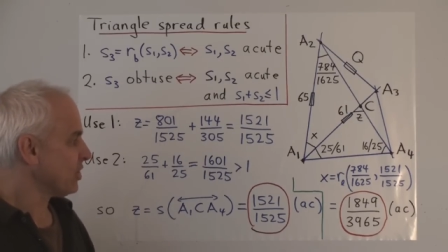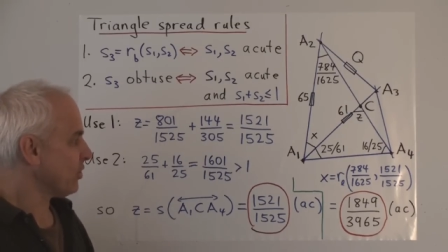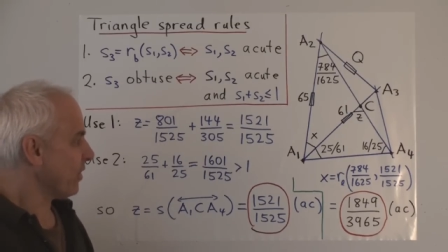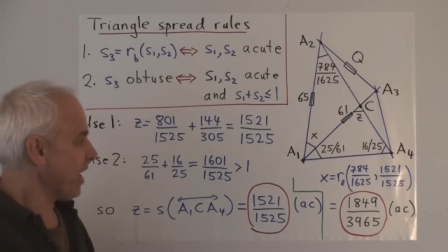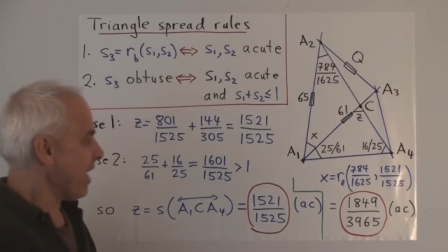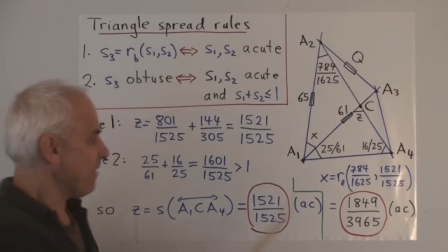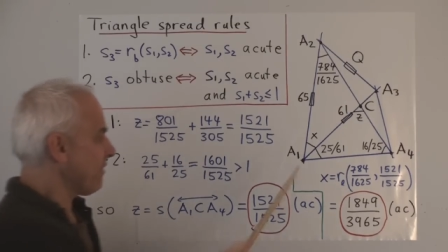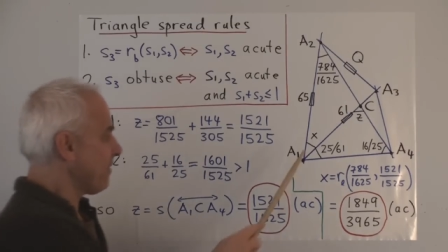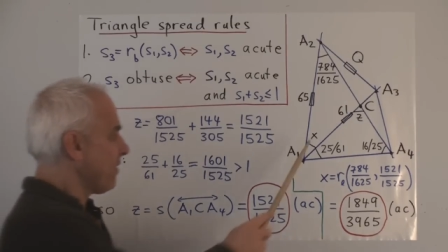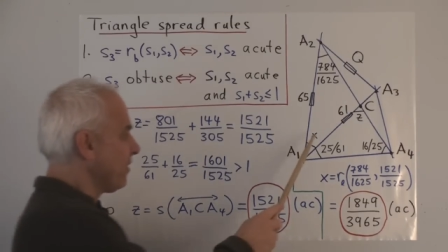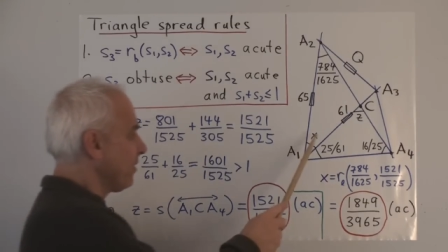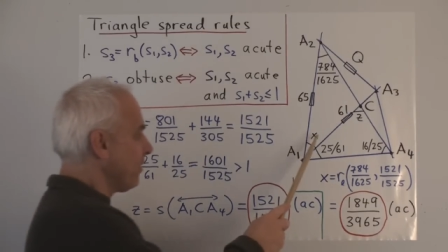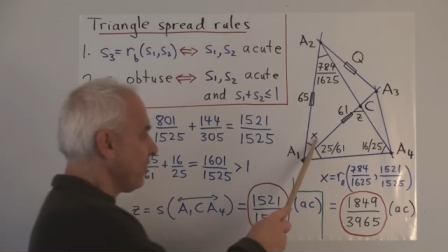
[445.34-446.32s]
So we
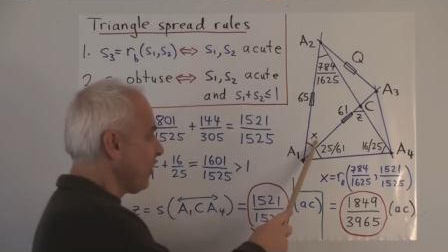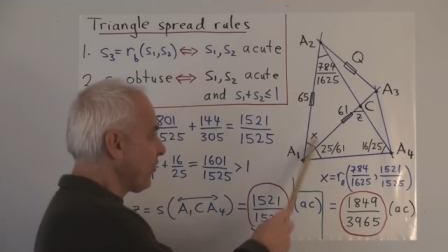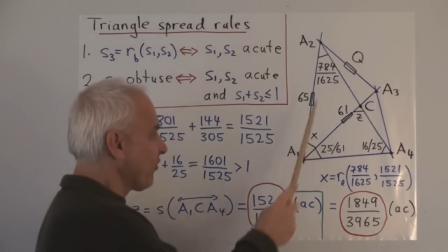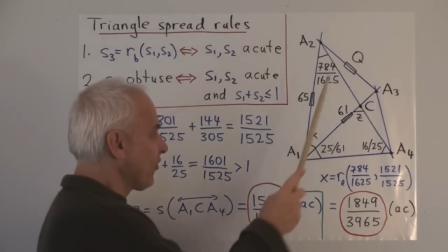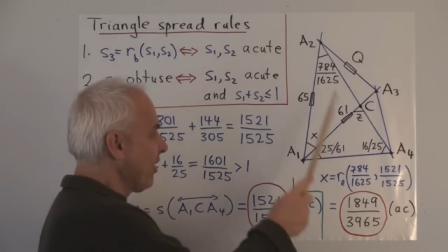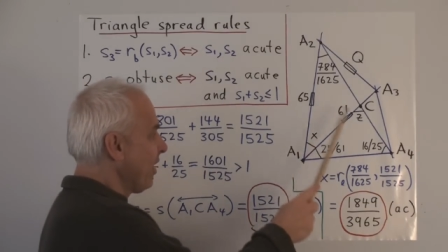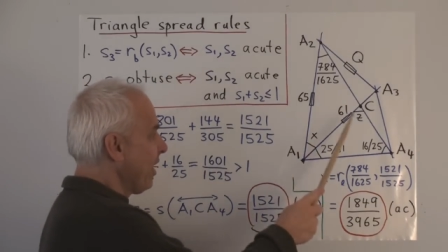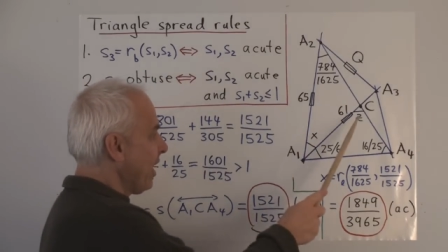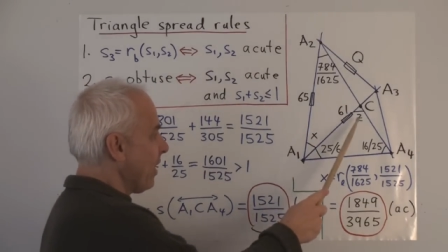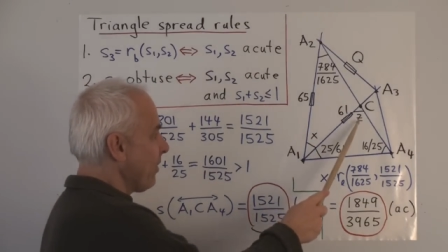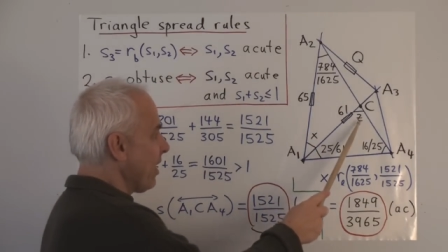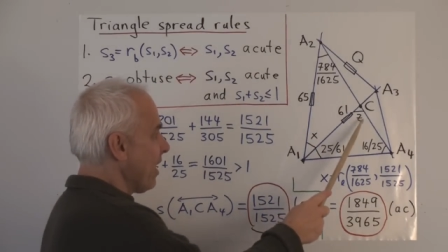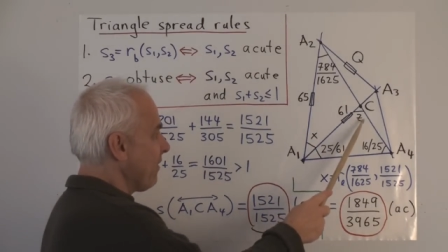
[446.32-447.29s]
have this,
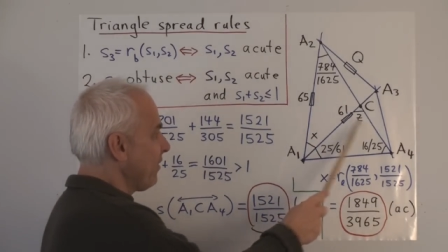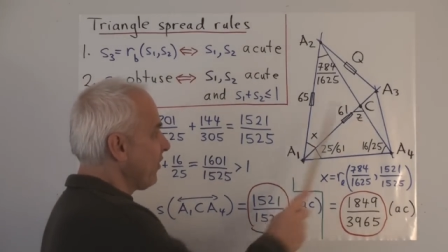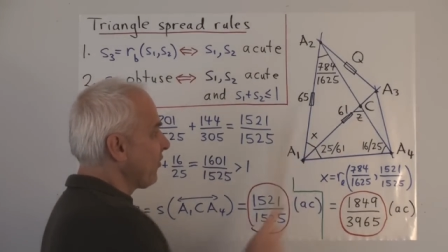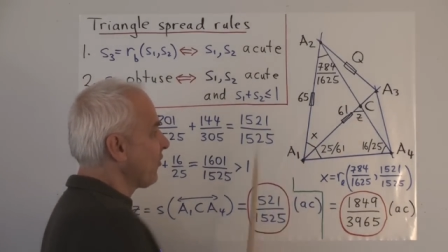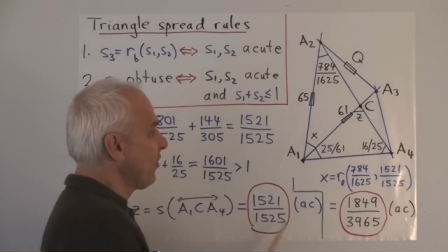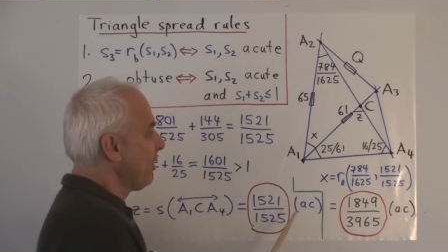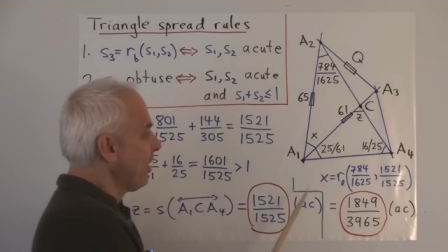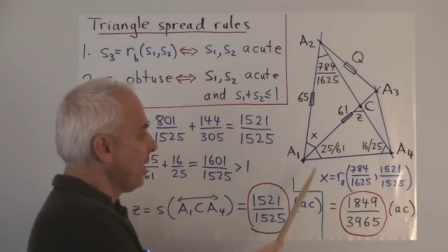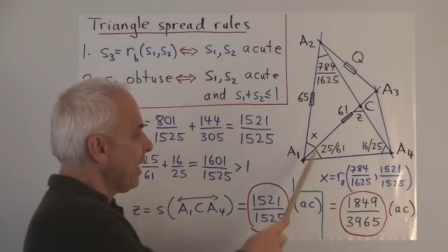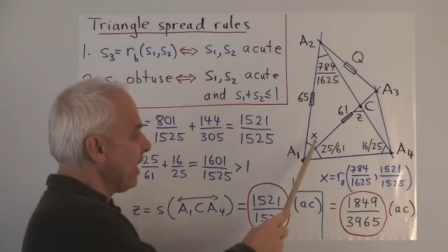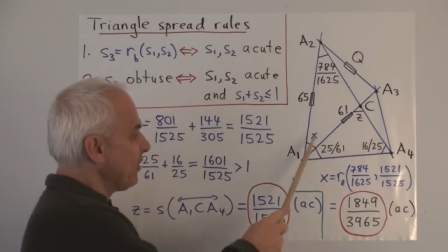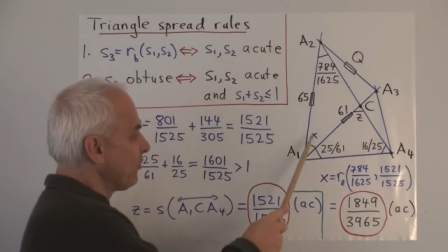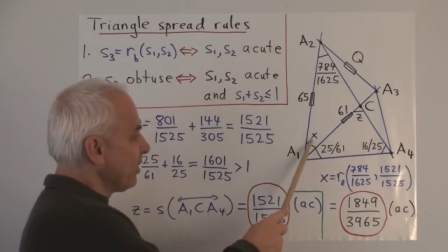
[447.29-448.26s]
and we have this.
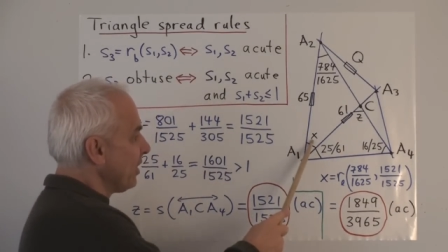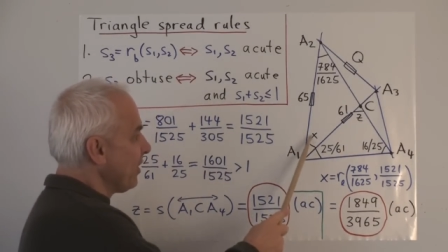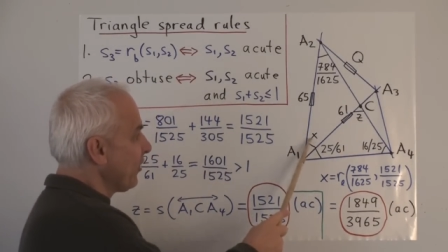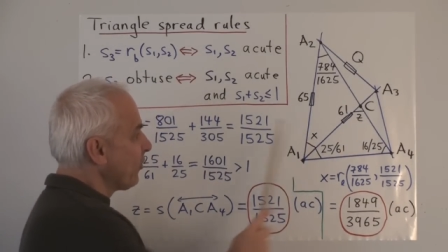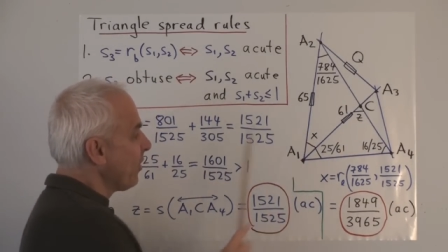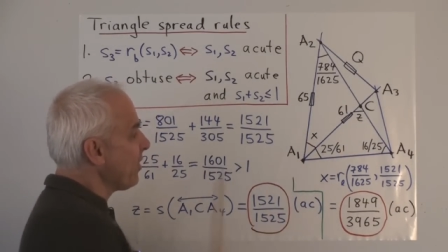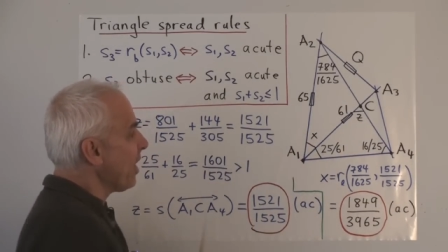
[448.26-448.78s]
It's really this